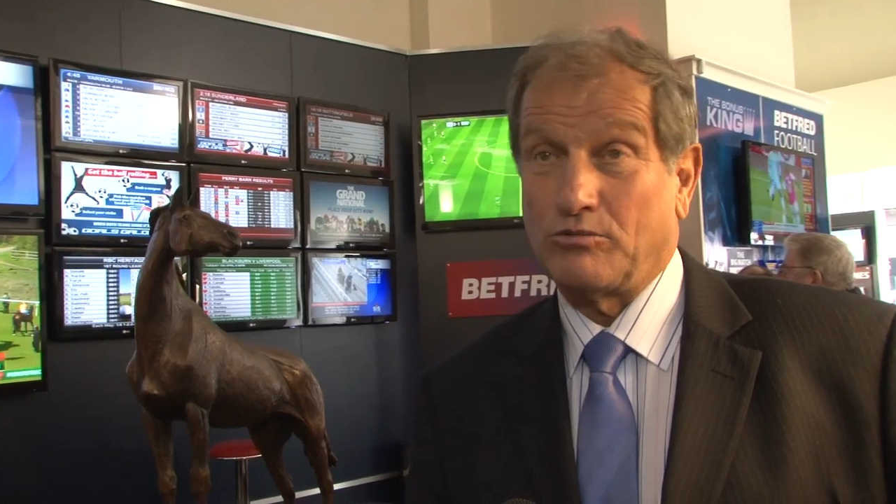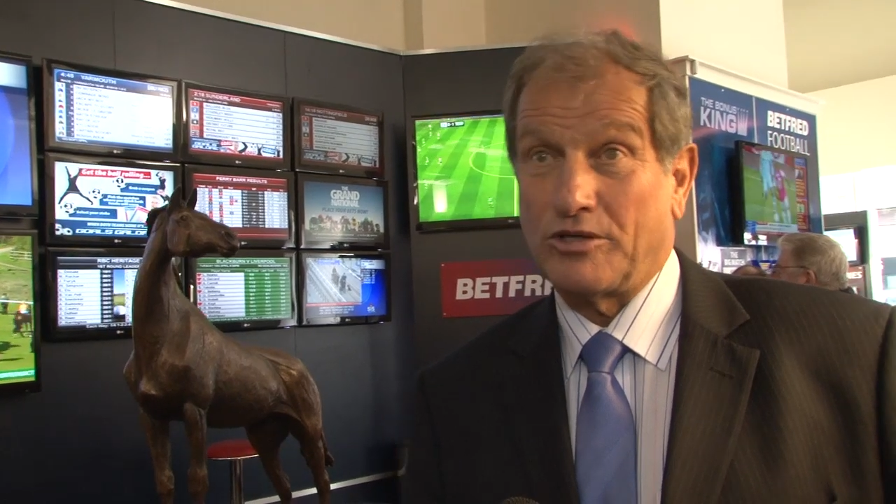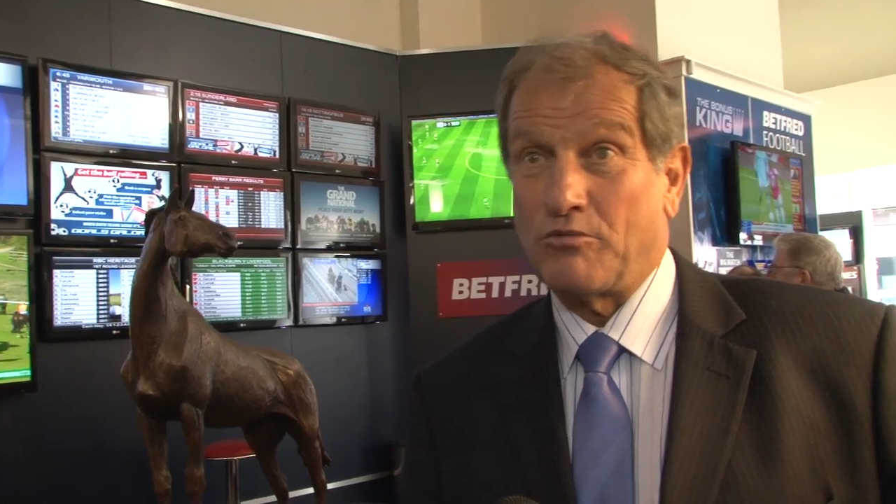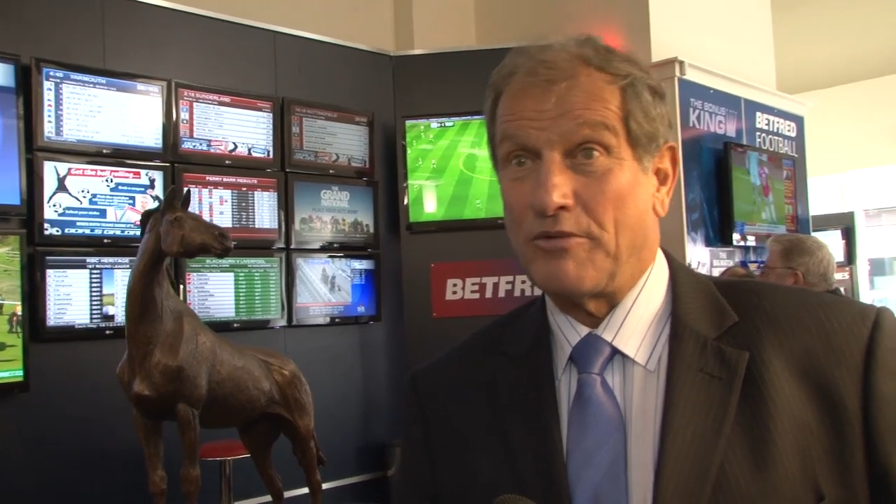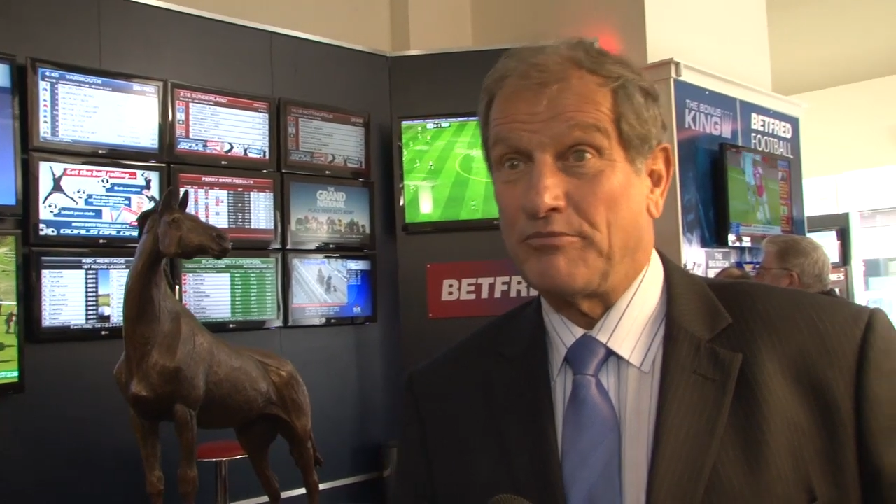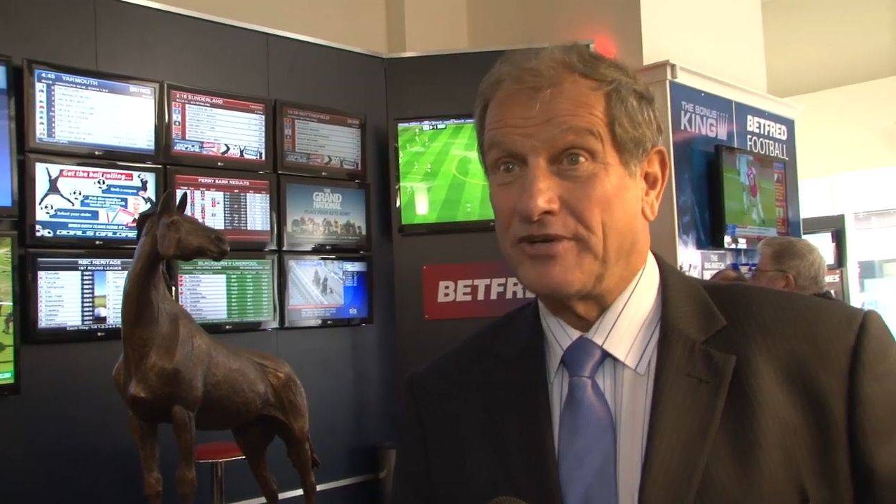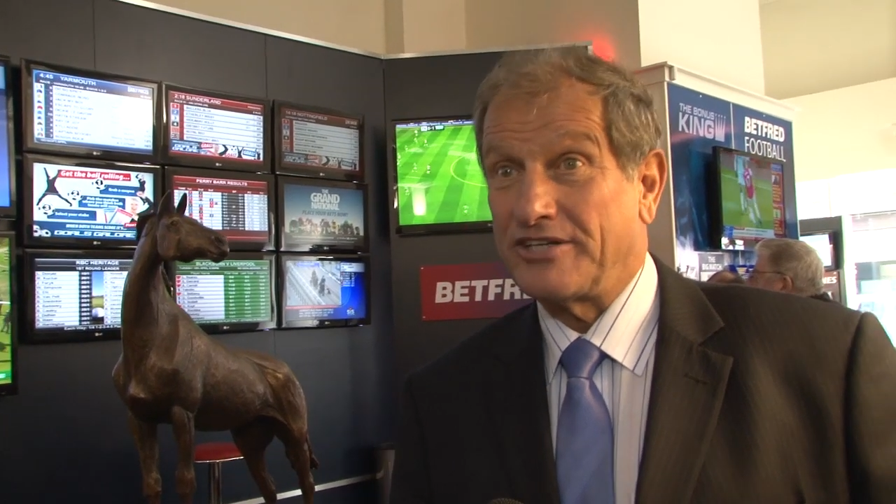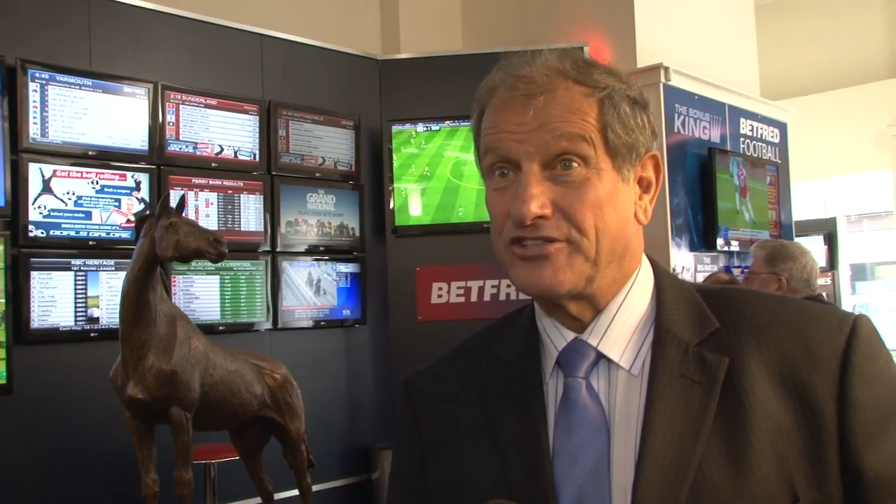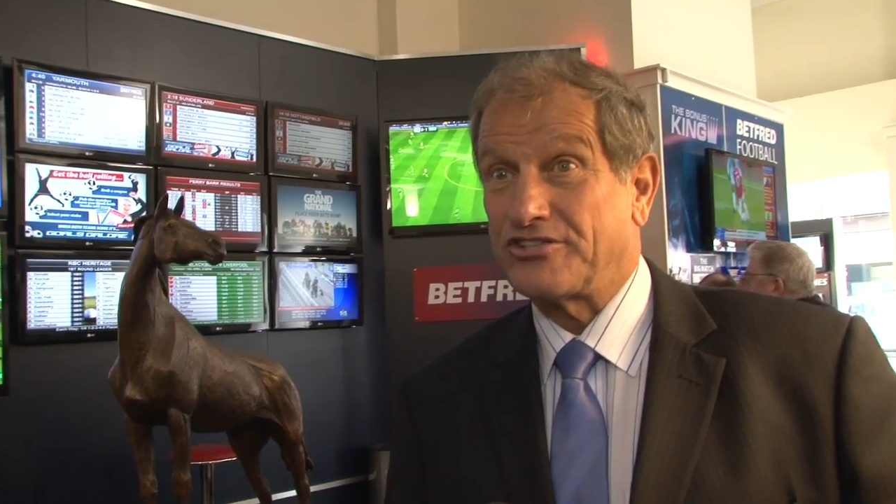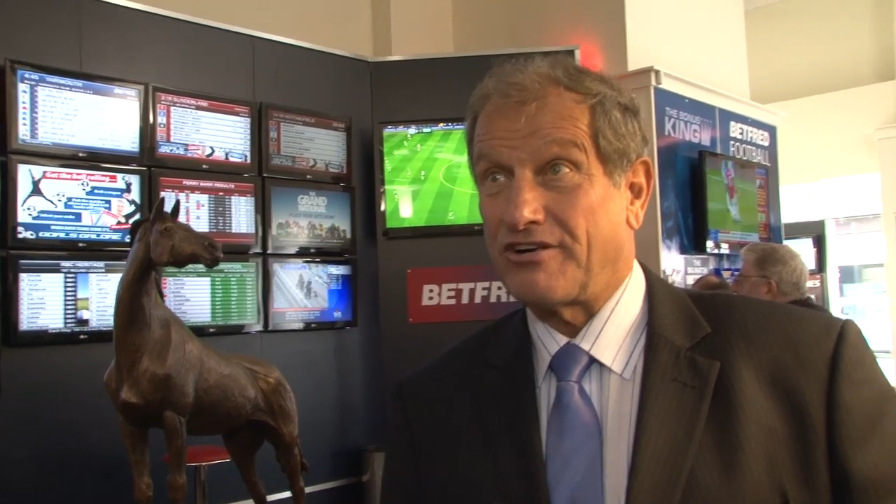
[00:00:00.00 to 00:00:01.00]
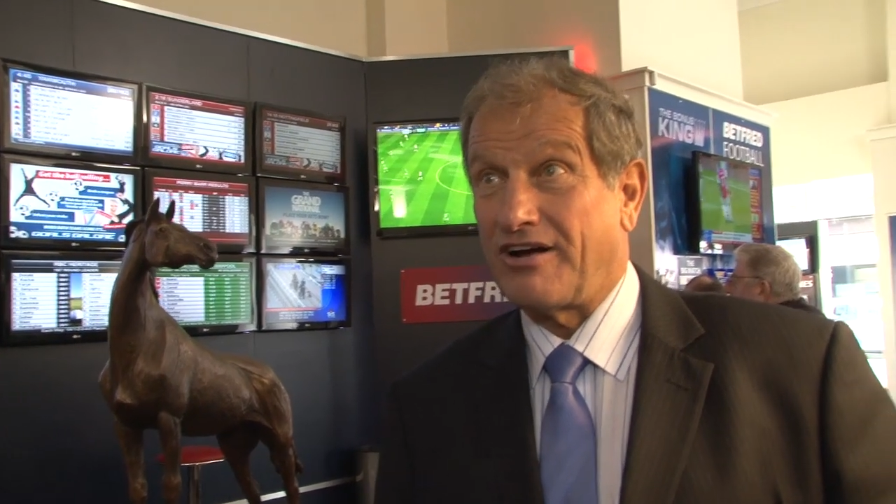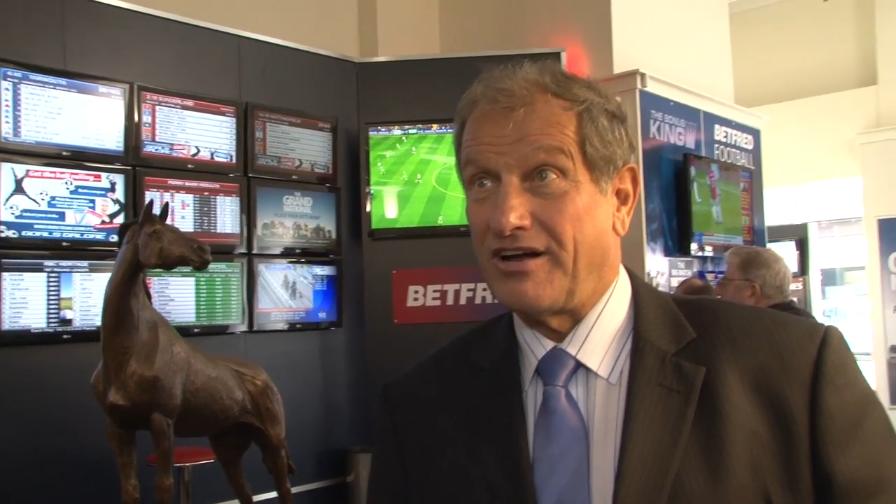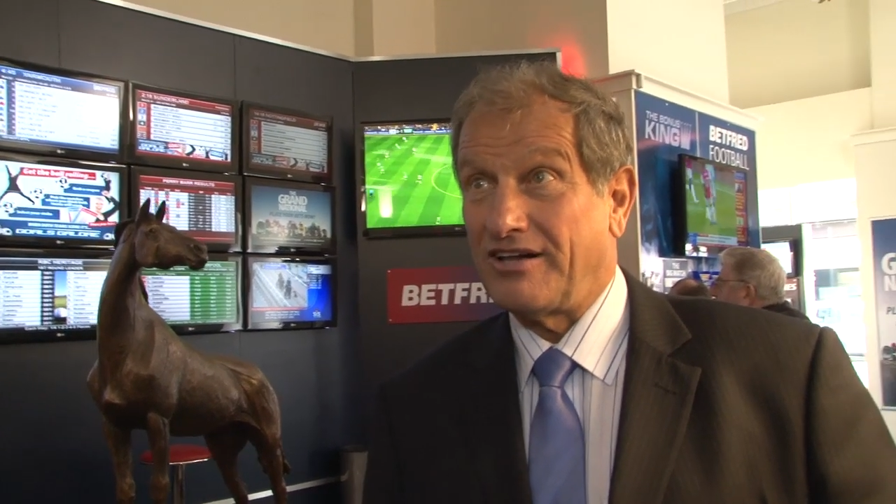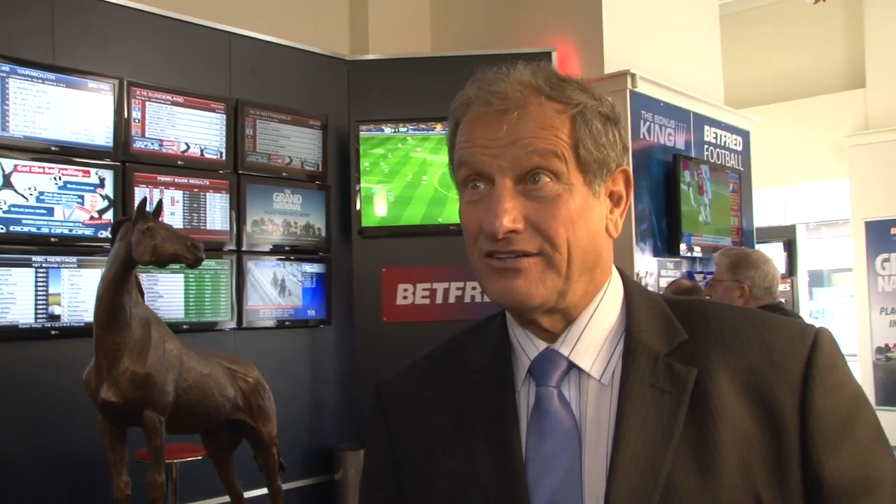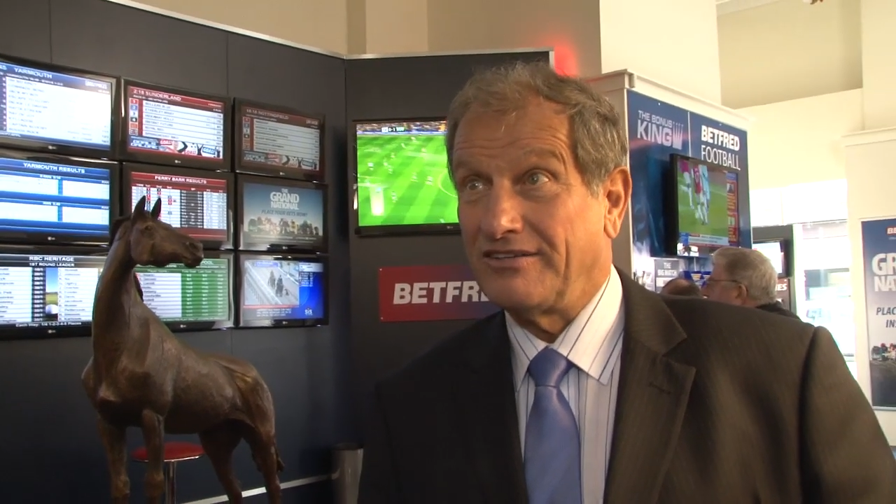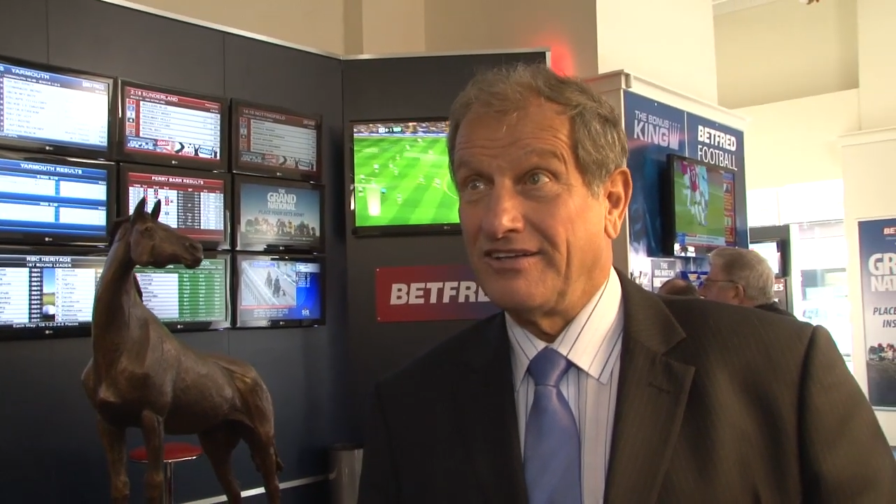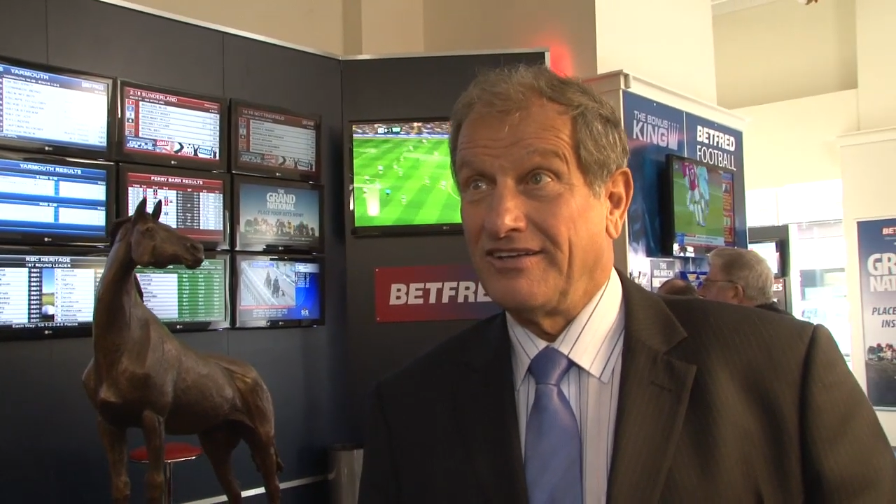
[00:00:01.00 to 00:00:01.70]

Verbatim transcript: won a Whitbread trial,